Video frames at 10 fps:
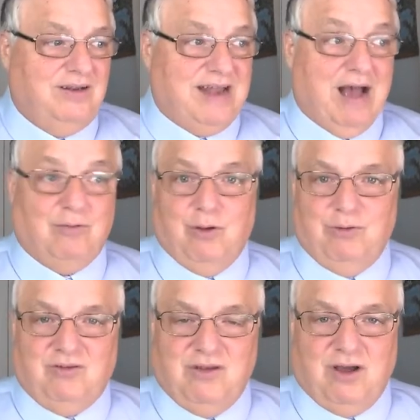
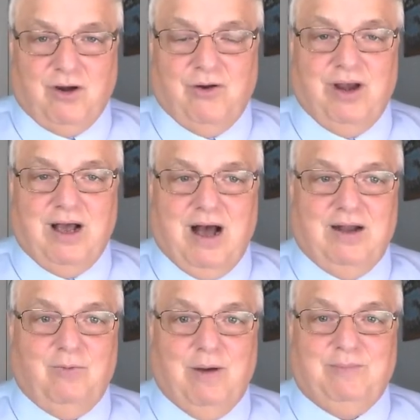downloads occurring
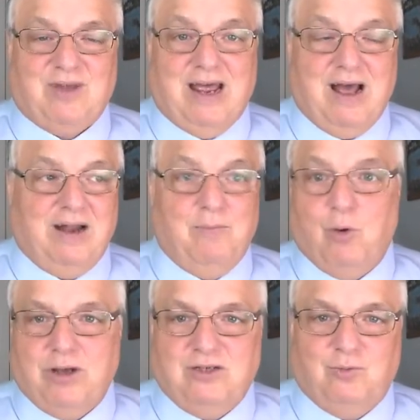on a website, on a
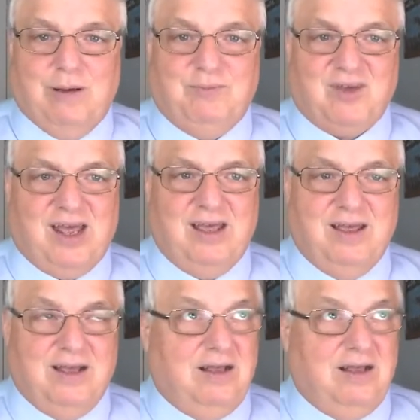mortgage website.